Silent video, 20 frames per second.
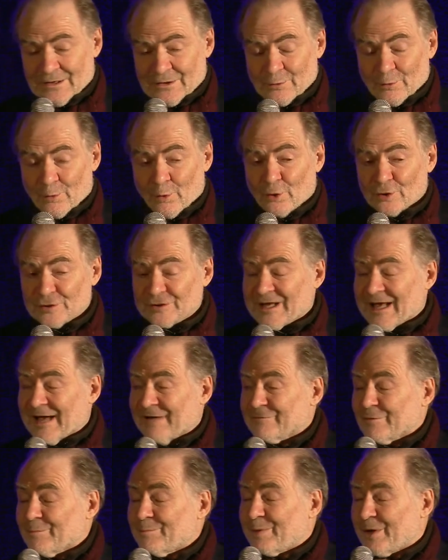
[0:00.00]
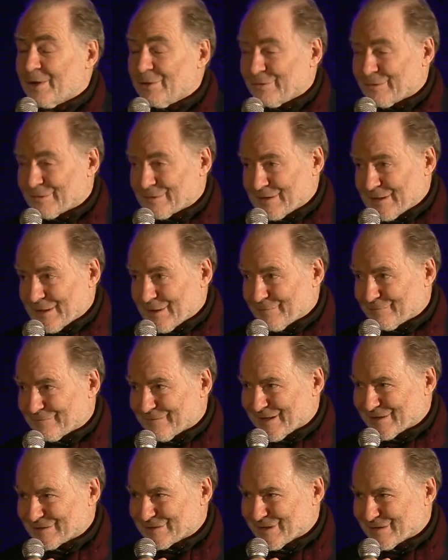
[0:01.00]
you already have a
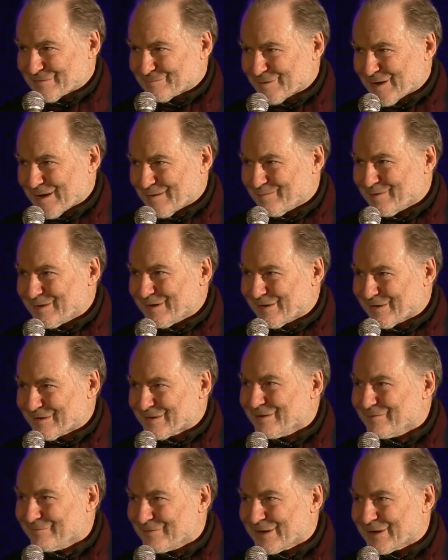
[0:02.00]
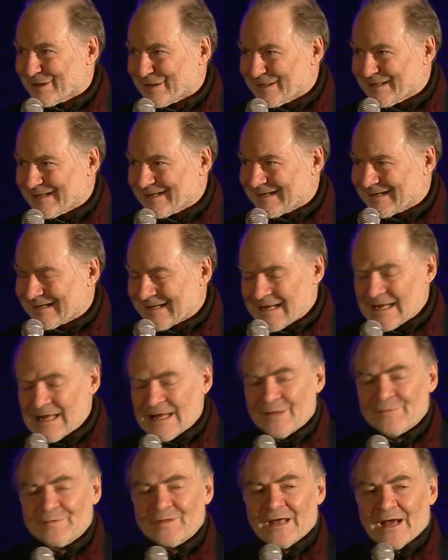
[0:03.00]
post-neo-fascist prime minister of Italy.
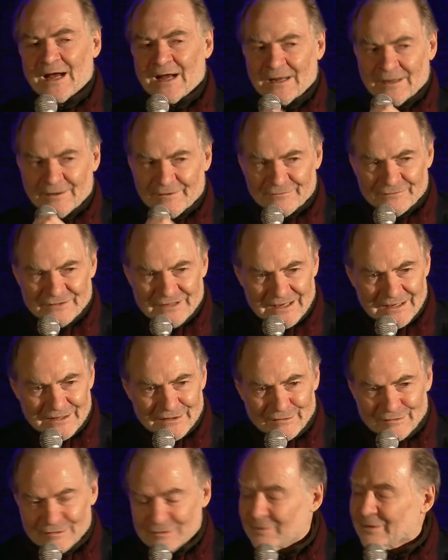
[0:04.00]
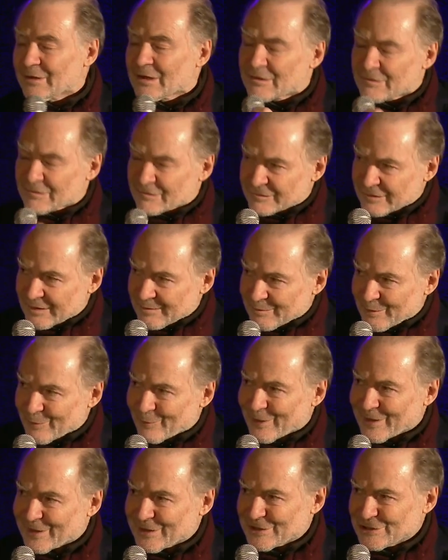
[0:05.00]
The AfD is doing extremely
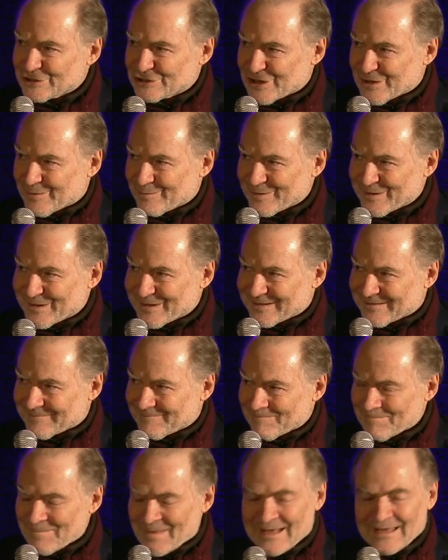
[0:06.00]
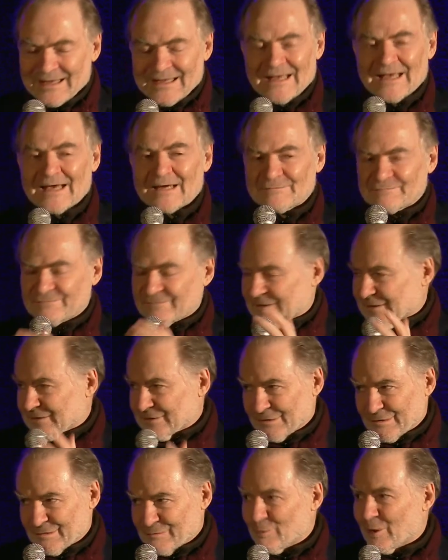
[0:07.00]
well in Germany. Geert
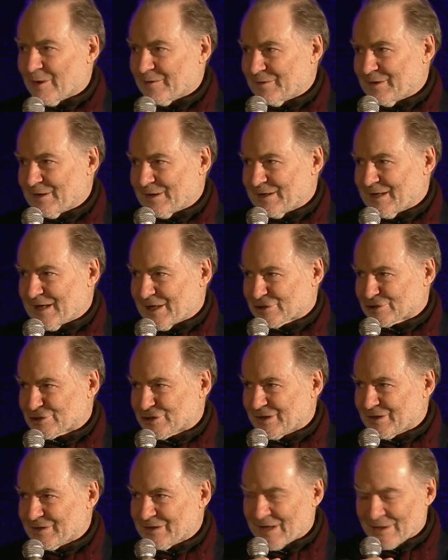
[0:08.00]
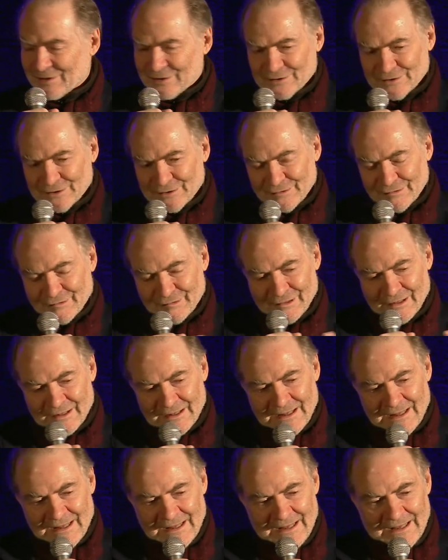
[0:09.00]
Wilders won the election in Netherlands.
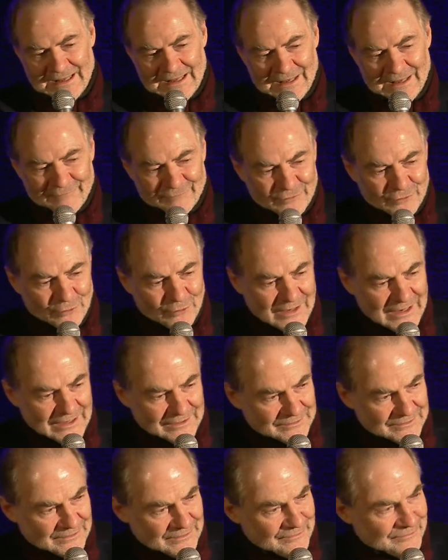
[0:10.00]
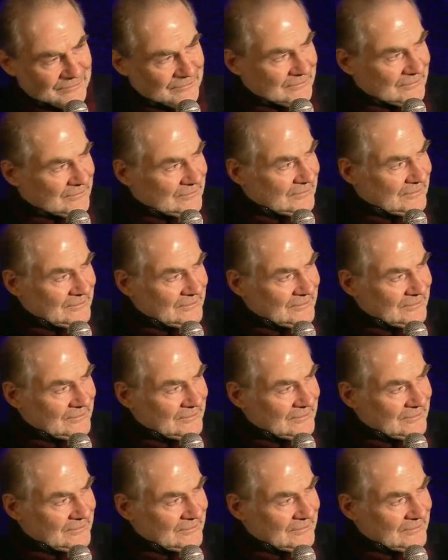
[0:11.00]
If you get this